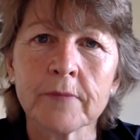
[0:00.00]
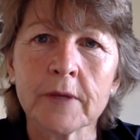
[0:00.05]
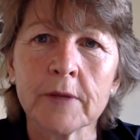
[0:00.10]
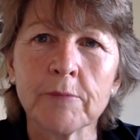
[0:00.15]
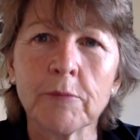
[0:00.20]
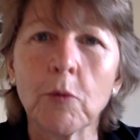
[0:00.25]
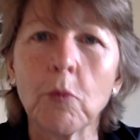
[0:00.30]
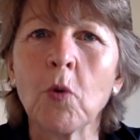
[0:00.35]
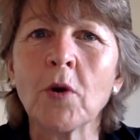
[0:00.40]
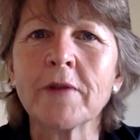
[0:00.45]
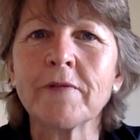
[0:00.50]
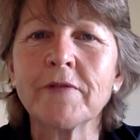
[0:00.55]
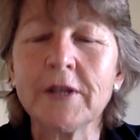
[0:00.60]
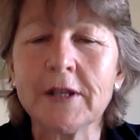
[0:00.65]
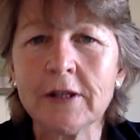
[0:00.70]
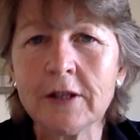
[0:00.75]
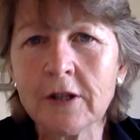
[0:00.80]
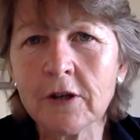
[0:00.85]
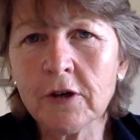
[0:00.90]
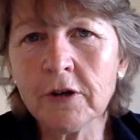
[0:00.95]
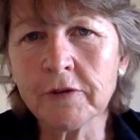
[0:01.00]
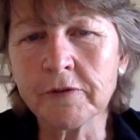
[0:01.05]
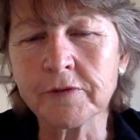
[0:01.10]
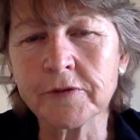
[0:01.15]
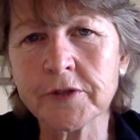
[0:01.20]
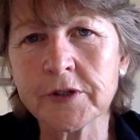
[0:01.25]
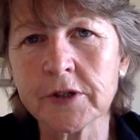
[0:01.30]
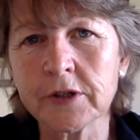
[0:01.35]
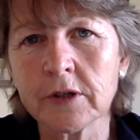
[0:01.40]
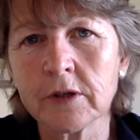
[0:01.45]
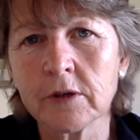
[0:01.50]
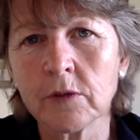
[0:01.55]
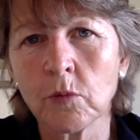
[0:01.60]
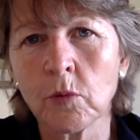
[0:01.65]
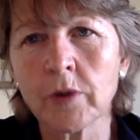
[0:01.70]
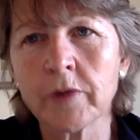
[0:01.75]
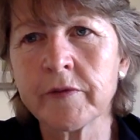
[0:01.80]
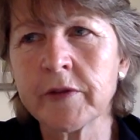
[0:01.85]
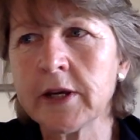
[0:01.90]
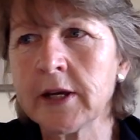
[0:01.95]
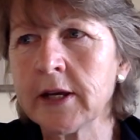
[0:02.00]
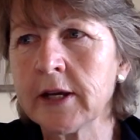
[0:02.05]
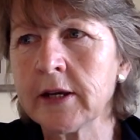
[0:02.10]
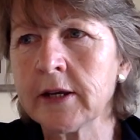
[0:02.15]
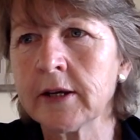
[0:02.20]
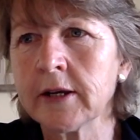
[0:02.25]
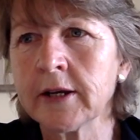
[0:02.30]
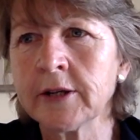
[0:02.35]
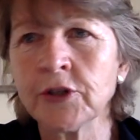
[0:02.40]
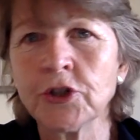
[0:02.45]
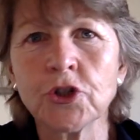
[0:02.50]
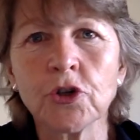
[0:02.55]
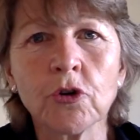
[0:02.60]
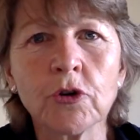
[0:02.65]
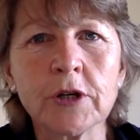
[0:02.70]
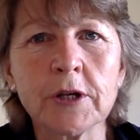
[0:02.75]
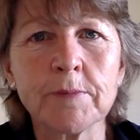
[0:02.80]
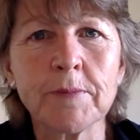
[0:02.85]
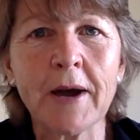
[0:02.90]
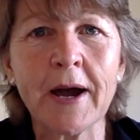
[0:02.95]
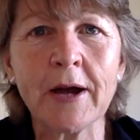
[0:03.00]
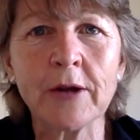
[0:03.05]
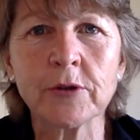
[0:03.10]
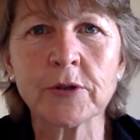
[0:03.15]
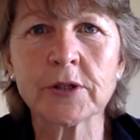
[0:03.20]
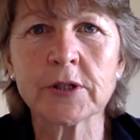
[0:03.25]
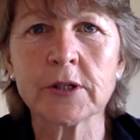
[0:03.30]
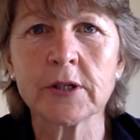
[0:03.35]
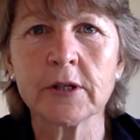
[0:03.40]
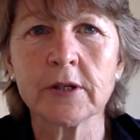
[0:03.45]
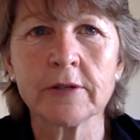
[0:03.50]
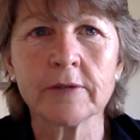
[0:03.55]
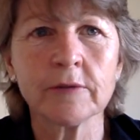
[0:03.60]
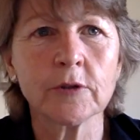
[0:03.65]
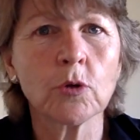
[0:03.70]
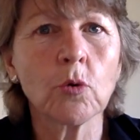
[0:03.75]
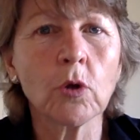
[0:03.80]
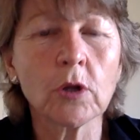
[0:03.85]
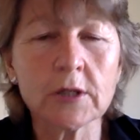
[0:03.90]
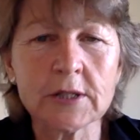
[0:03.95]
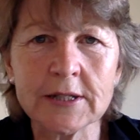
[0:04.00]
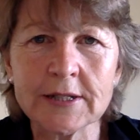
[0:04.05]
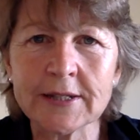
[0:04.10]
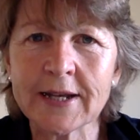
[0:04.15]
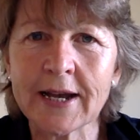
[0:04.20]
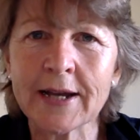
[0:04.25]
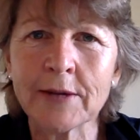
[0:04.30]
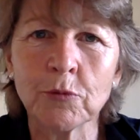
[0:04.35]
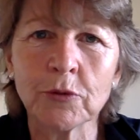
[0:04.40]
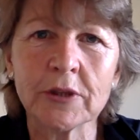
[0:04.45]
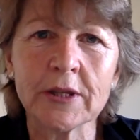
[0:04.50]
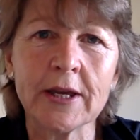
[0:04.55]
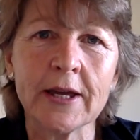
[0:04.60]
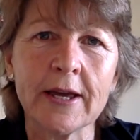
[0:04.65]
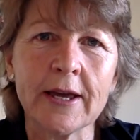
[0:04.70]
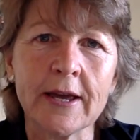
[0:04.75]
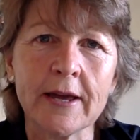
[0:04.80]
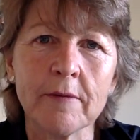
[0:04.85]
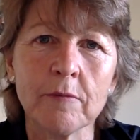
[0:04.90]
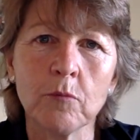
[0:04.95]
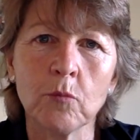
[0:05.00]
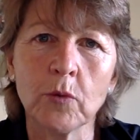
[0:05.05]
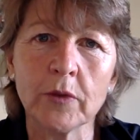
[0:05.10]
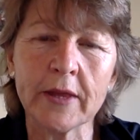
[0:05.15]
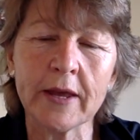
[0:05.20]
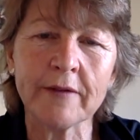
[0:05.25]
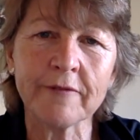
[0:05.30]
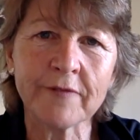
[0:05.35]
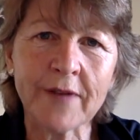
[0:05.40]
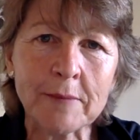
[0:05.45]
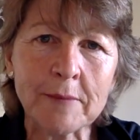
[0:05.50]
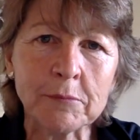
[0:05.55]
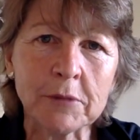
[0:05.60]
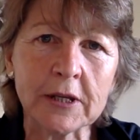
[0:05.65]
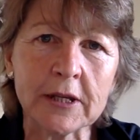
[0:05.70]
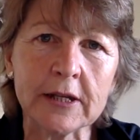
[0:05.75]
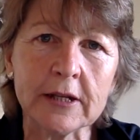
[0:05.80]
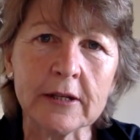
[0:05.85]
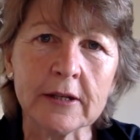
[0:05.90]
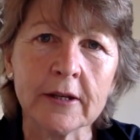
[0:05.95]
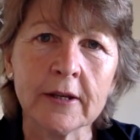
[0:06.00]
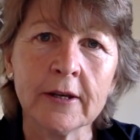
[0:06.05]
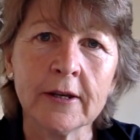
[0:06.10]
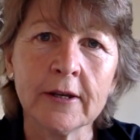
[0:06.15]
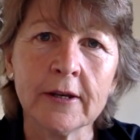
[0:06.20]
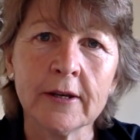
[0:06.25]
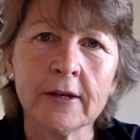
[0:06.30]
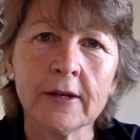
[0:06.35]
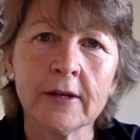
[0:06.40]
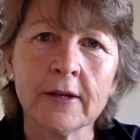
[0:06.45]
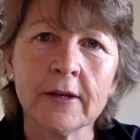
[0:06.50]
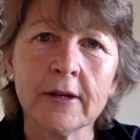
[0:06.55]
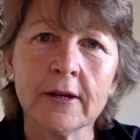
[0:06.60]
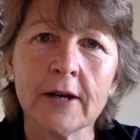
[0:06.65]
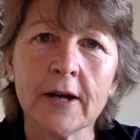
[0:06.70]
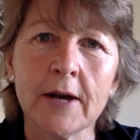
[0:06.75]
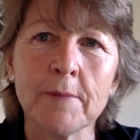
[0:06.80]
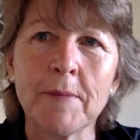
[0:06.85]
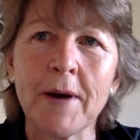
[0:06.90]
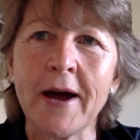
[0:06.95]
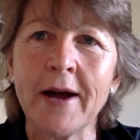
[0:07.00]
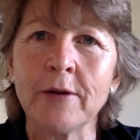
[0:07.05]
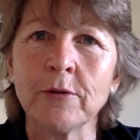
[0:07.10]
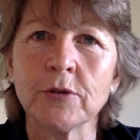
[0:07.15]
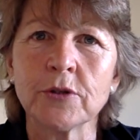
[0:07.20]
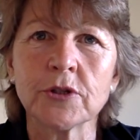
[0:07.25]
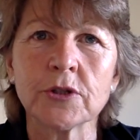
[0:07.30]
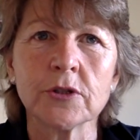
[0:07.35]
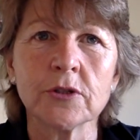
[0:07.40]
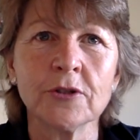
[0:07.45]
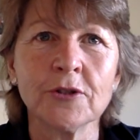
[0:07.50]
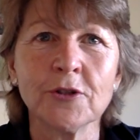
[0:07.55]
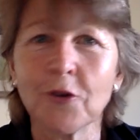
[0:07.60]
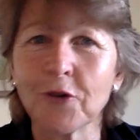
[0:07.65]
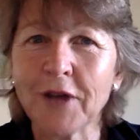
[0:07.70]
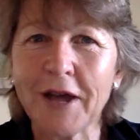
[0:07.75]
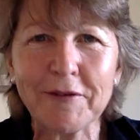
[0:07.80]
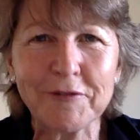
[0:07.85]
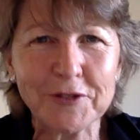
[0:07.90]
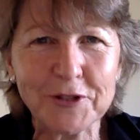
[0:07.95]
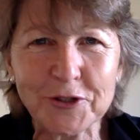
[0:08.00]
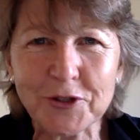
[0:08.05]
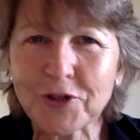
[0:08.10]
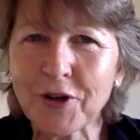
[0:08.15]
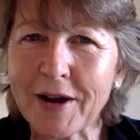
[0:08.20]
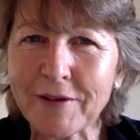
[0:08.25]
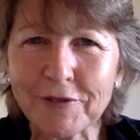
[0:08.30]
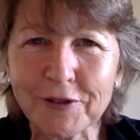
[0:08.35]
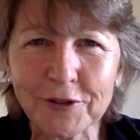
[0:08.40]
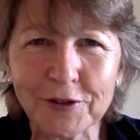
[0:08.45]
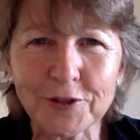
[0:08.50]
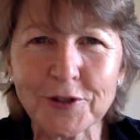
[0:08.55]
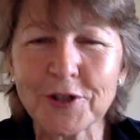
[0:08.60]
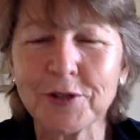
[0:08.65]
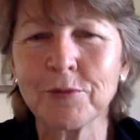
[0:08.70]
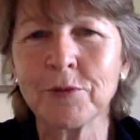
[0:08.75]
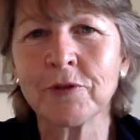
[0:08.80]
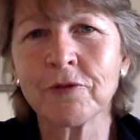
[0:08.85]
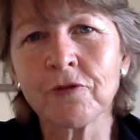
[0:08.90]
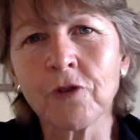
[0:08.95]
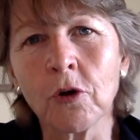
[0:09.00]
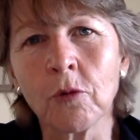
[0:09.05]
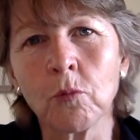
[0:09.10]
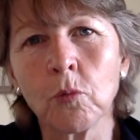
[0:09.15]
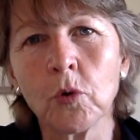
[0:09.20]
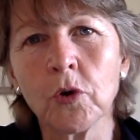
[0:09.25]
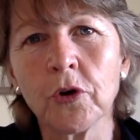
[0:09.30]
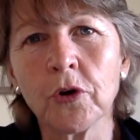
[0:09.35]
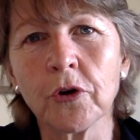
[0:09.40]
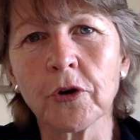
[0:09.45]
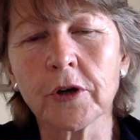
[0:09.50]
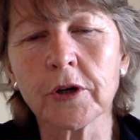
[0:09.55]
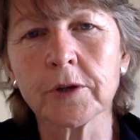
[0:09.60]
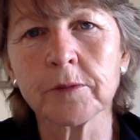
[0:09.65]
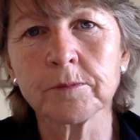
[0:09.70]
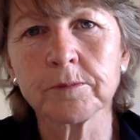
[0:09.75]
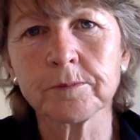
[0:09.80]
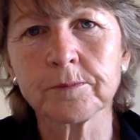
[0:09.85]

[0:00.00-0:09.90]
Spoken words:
But what have they loved? What have they enjoyed about quality time with their family, about not having to travel to and from work?